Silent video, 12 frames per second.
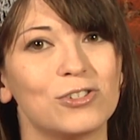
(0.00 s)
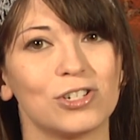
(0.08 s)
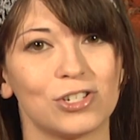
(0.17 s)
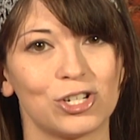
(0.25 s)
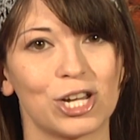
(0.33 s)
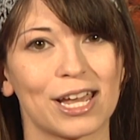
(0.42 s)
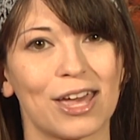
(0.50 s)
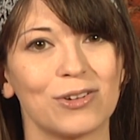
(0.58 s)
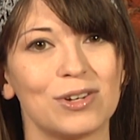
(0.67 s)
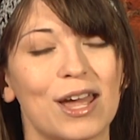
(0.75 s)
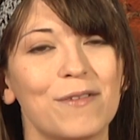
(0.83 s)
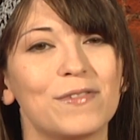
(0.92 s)
Just check out
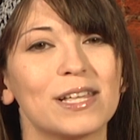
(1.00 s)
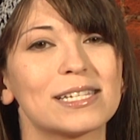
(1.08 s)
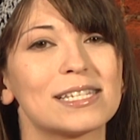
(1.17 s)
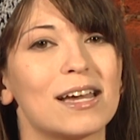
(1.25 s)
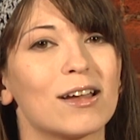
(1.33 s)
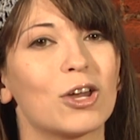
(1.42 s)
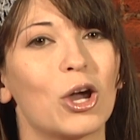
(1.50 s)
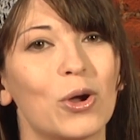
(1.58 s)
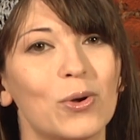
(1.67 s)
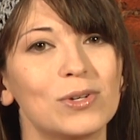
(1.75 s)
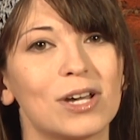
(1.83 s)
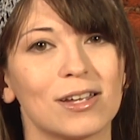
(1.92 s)
netflix dot
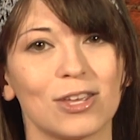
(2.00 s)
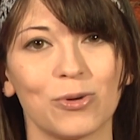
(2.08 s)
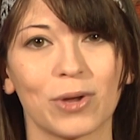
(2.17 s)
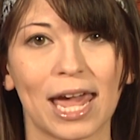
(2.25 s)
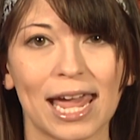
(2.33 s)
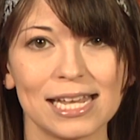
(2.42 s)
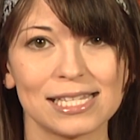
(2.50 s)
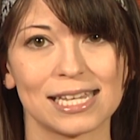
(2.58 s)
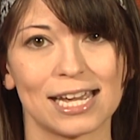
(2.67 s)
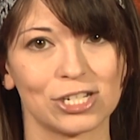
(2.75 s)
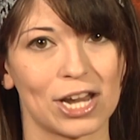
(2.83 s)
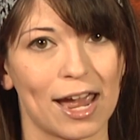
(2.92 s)
co dot U K
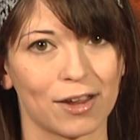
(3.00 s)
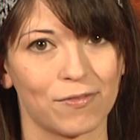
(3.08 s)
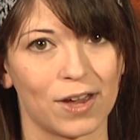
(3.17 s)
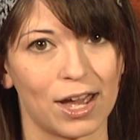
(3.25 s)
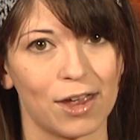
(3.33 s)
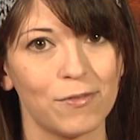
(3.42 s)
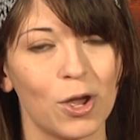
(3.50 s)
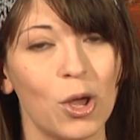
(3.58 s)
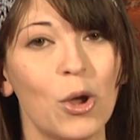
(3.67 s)
slash hack five